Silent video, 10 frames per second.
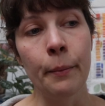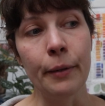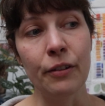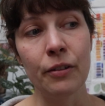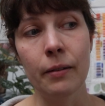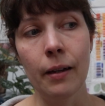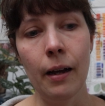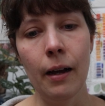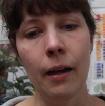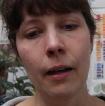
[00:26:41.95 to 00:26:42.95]
because
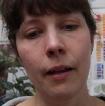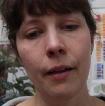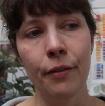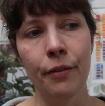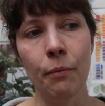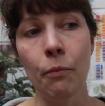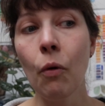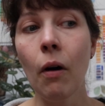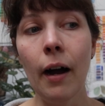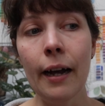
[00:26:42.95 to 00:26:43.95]
the
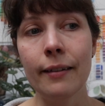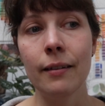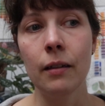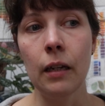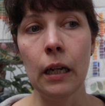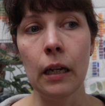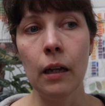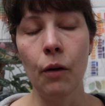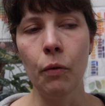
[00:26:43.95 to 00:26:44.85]
more I see